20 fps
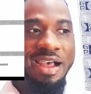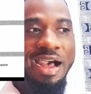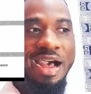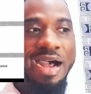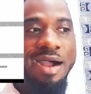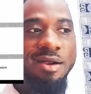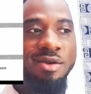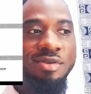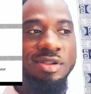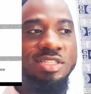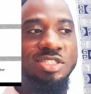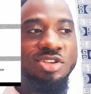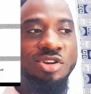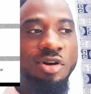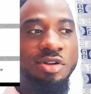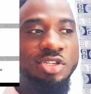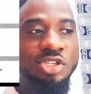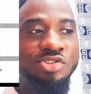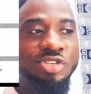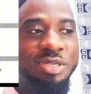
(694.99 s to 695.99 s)
Our great
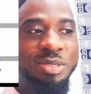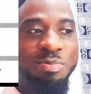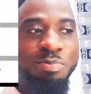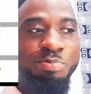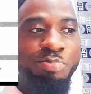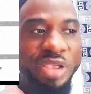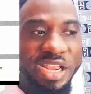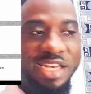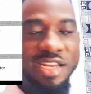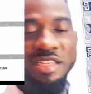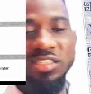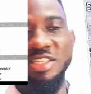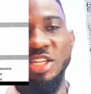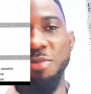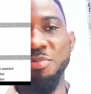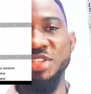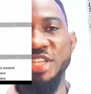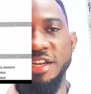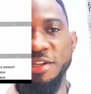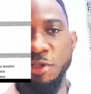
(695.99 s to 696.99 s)
country being the
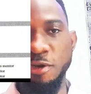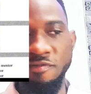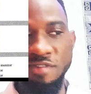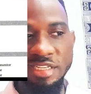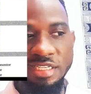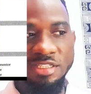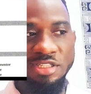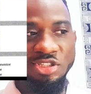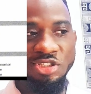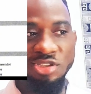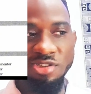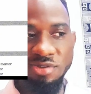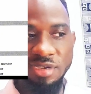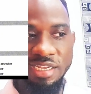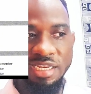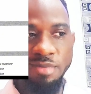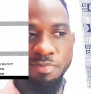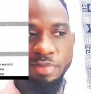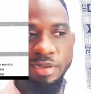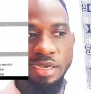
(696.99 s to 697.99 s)
subject of this new
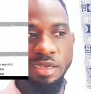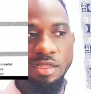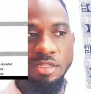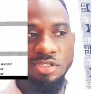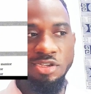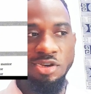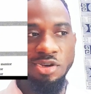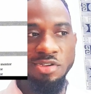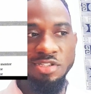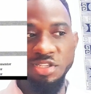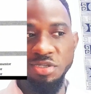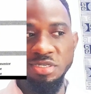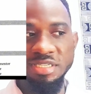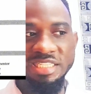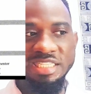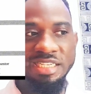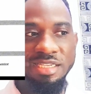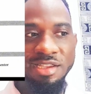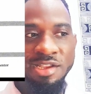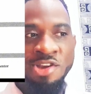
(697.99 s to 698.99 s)
independent clause. So you
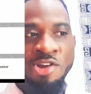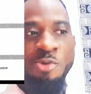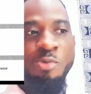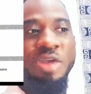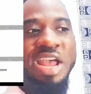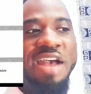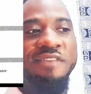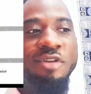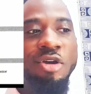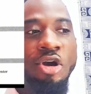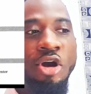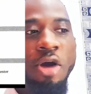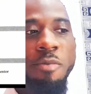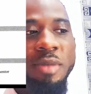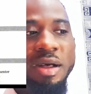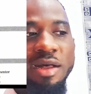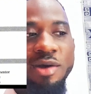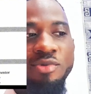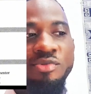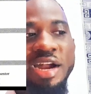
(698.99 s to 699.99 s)
see, we have a
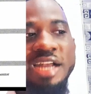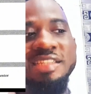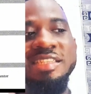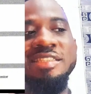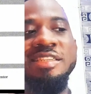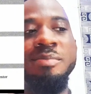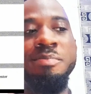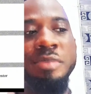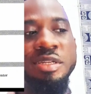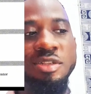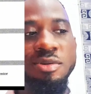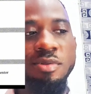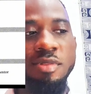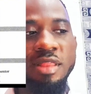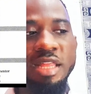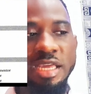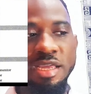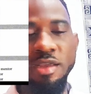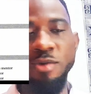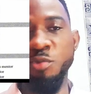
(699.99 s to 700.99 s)
comma right in the middle
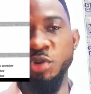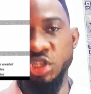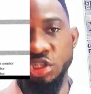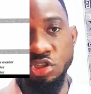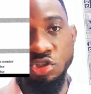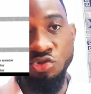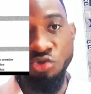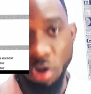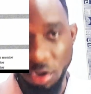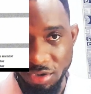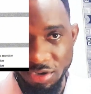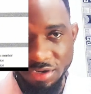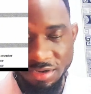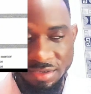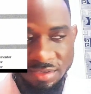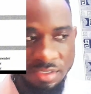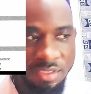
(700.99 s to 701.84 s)
there, which is wrong.